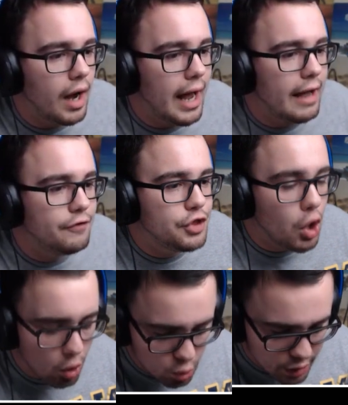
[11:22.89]
I have
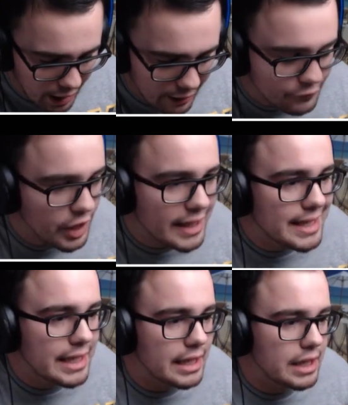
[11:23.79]
no, I have
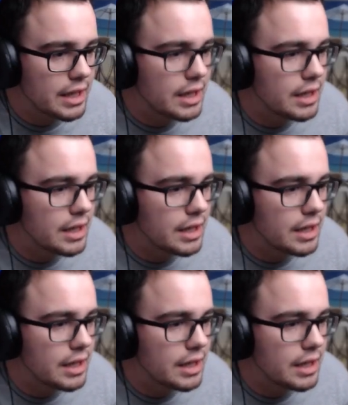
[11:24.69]
nothing.